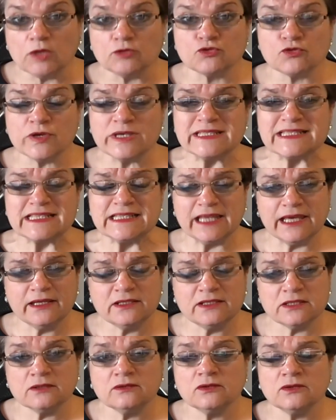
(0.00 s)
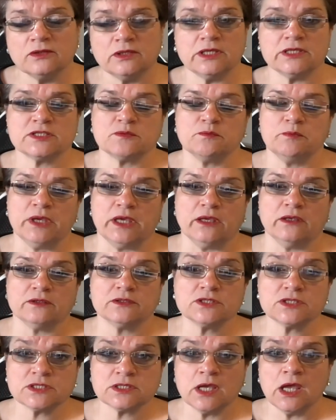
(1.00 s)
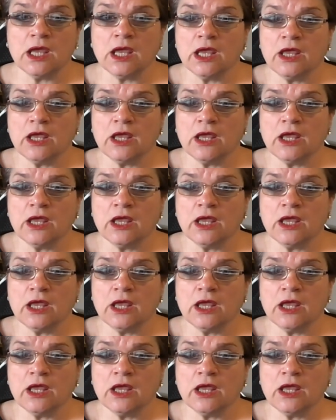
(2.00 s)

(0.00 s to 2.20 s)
Translated, this means